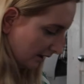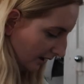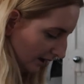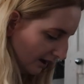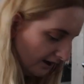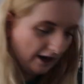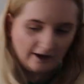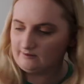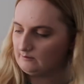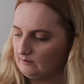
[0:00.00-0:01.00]

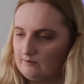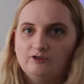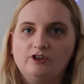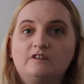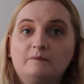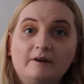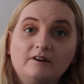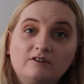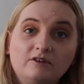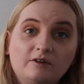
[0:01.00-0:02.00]
I just
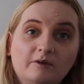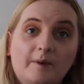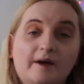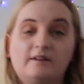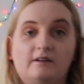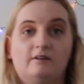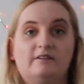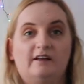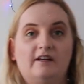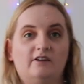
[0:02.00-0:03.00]
spoke to you about the
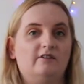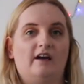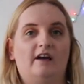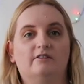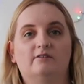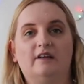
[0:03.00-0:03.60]
Glossier U candle.